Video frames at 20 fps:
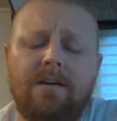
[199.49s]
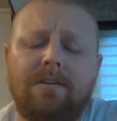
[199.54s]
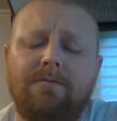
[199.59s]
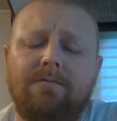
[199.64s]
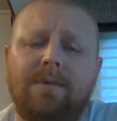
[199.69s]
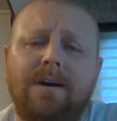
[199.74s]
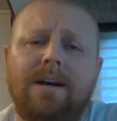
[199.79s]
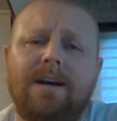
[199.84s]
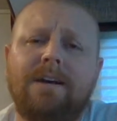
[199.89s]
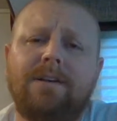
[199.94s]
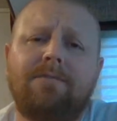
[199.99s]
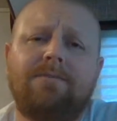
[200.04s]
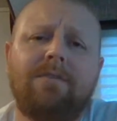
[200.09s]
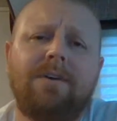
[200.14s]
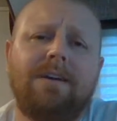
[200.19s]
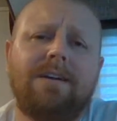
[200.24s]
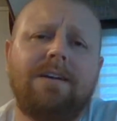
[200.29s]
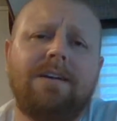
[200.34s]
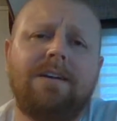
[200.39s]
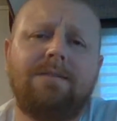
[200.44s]
of my
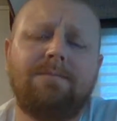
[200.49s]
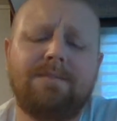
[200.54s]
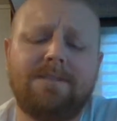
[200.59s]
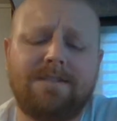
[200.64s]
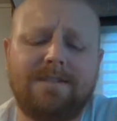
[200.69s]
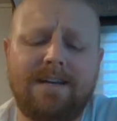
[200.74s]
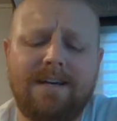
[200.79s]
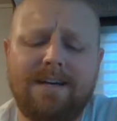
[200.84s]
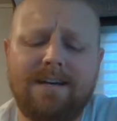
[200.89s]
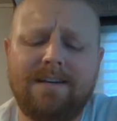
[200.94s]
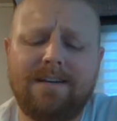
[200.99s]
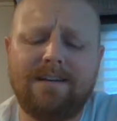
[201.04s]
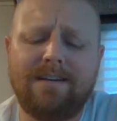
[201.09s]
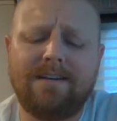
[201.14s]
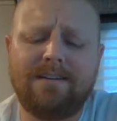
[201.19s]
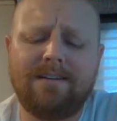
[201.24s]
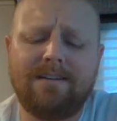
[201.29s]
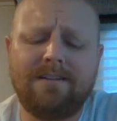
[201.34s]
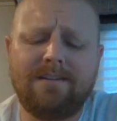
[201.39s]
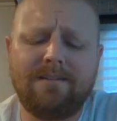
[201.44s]
famous
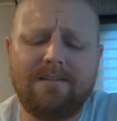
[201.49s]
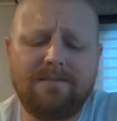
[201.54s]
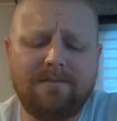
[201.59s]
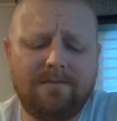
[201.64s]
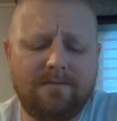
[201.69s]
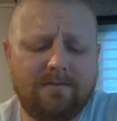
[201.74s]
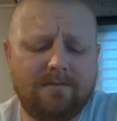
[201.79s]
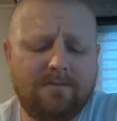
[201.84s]
dad.